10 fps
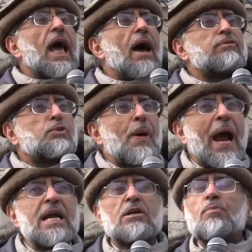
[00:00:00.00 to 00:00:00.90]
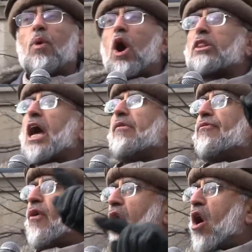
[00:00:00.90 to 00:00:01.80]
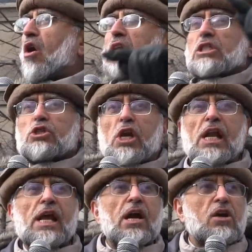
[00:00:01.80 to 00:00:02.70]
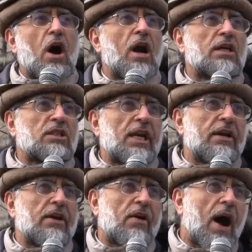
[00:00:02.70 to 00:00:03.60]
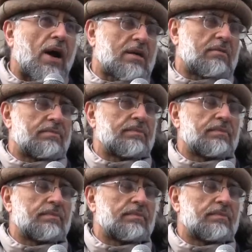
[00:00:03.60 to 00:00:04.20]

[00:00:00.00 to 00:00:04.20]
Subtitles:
They have spent more than $4 trillion in Iraq